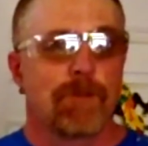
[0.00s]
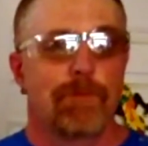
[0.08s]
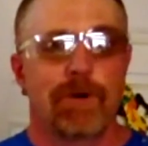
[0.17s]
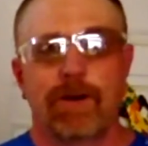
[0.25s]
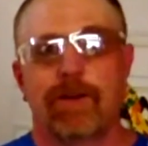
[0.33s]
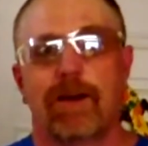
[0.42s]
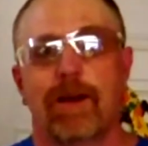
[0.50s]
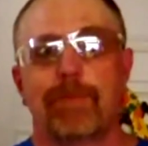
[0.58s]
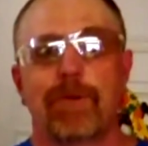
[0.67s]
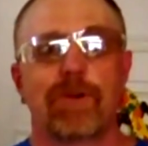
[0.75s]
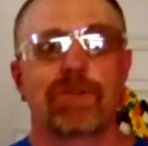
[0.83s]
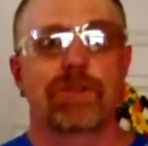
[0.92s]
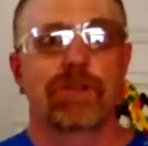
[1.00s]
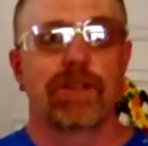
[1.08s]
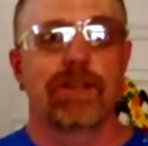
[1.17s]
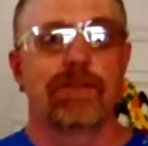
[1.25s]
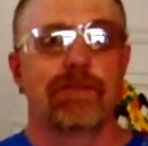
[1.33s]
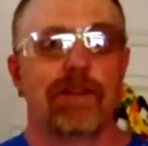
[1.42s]
But I
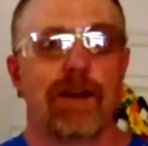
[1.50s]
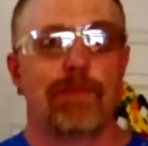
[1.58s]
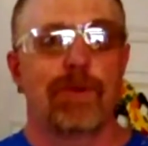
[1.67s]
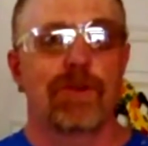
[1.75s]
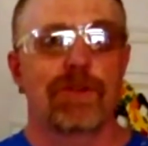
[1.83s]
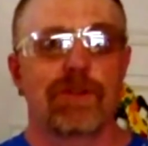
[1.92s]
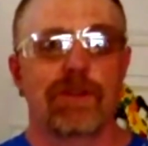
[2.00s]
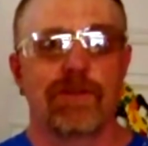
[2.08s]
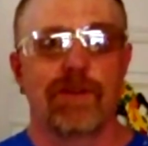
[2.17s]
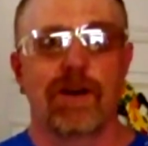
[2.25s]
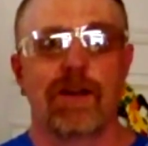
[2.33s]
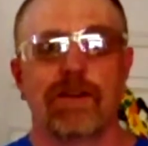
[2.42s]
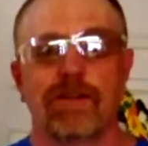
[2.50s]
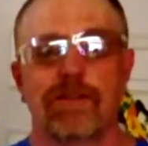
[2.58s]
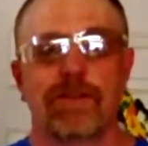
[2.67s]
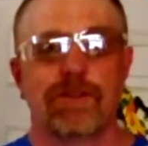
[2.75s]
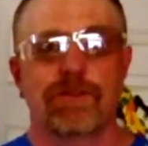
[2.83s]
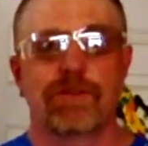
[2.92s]
personally have not
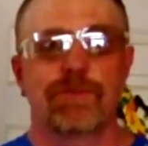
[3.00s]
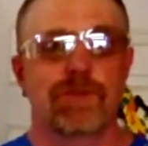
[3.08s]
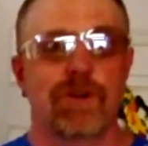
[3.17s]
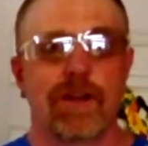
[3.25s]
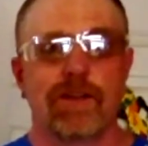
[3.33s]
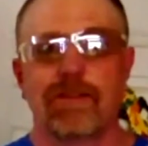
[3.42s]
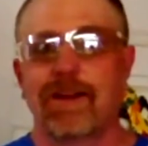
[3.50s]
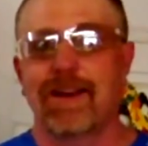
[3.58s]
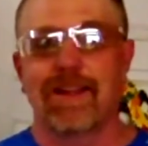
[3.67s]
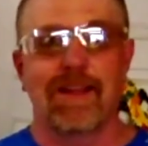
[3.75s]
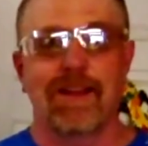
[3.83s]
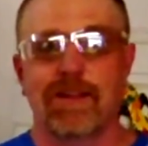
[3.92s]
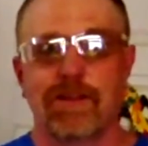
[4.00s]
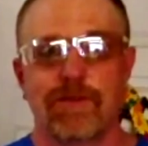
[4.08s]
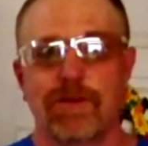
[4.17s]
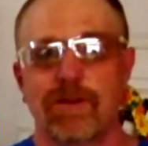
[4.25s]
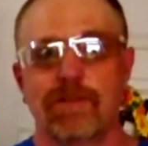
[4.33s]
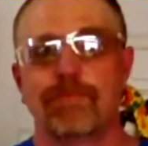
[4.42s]
used them, so I can't give
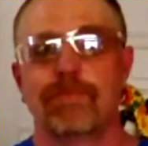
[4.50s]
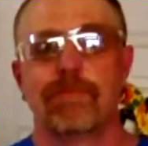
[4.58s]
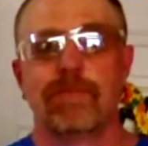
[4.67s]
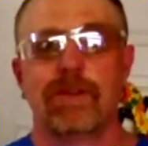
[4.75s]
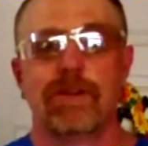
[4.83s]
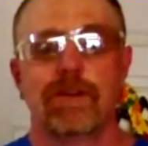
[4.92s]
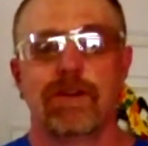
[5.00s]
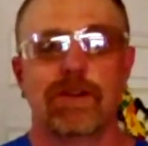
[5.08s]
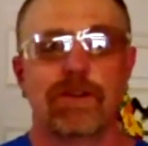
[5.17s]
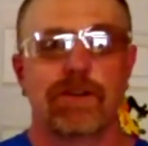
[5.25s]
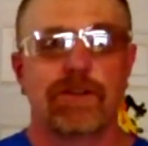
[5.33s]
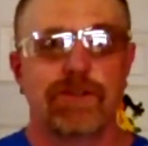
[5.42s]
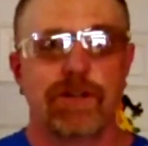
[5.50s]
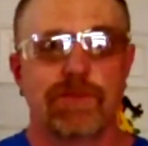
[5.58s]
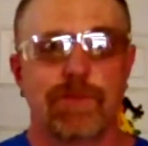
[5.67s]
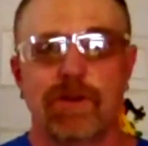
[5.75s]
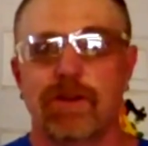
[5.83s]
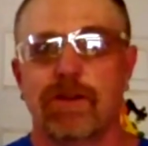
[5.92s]
you a good
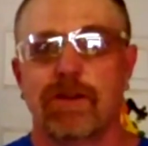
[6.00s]
judgment.